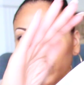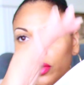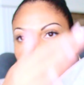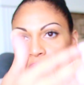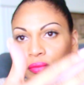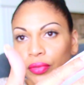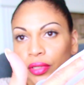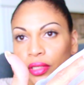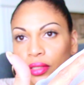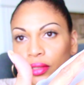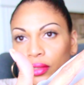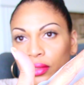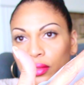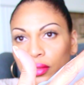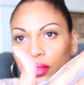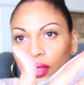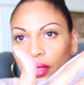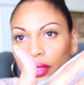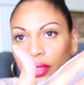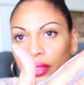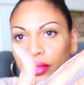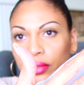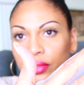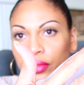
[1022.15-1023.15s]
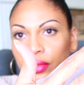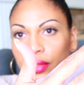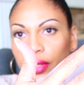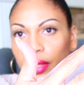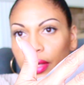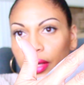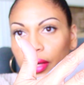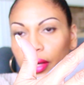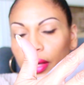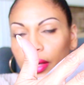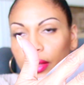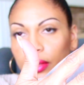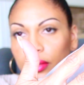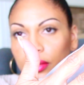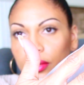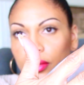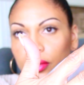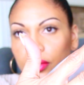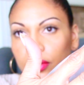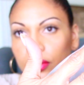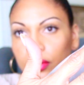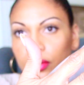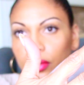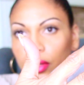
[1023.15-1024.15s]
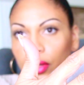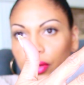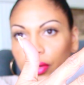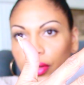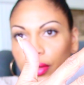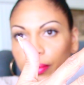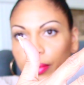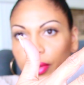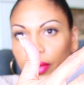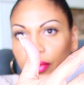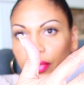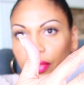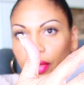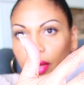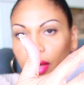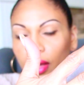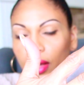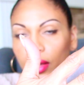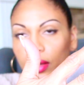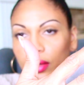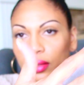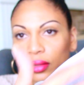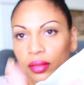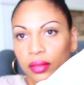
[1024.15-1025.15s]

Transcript: is really sucking today, guys. Sorry about that.